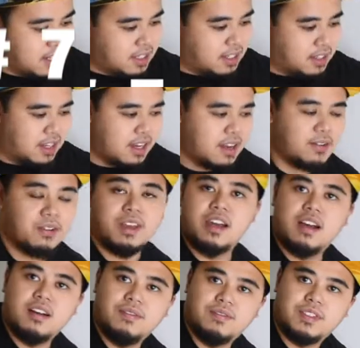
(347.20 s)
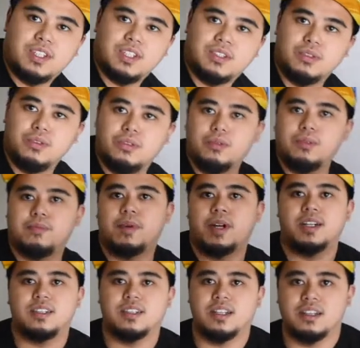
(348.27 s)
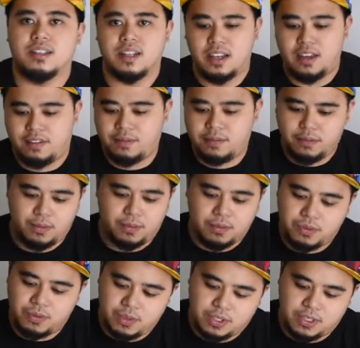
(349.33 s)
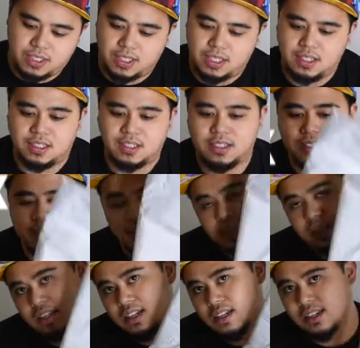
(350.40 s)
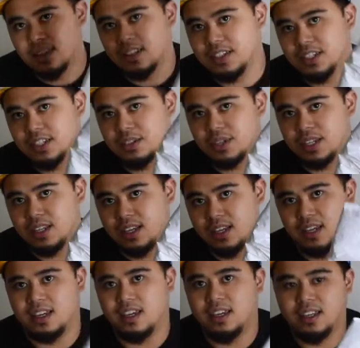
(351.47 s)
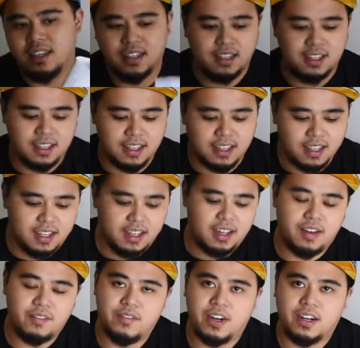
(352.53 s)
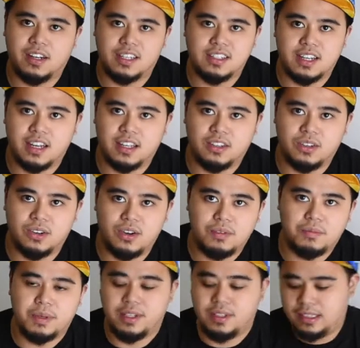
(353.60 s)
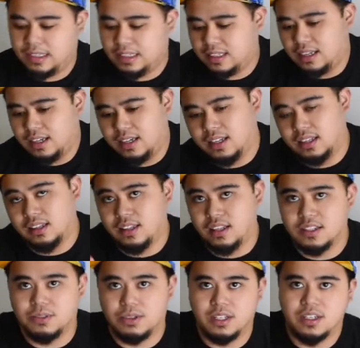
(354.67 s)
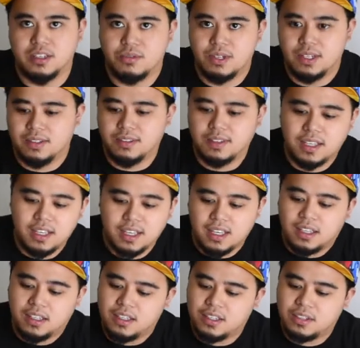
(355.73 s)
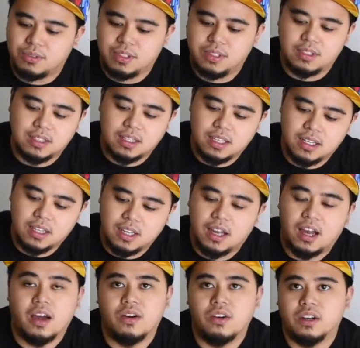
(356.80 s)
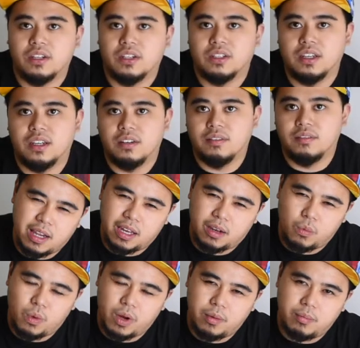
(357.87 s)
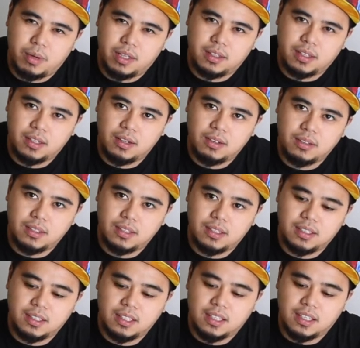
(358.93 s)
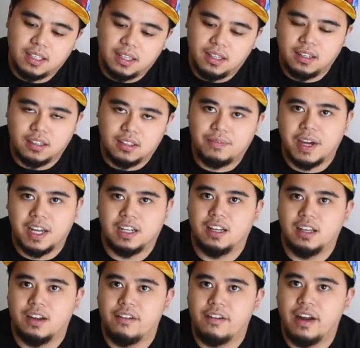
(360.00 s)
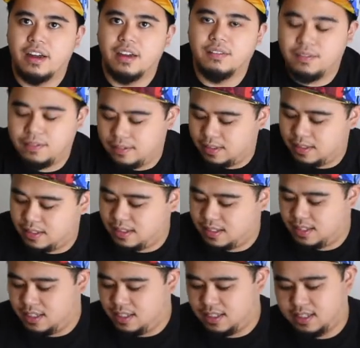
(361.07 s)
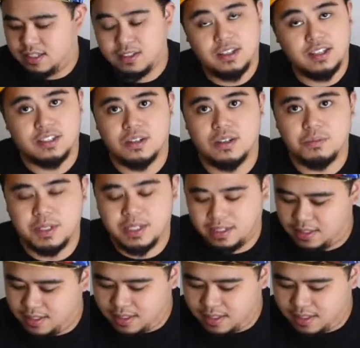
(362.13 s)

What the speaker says: Now we have 2 parcels left, which is this one here. I'm very excited to open, and this one as well. This one I ordered them like 1 month ago, and it finally arrived. So let's open it.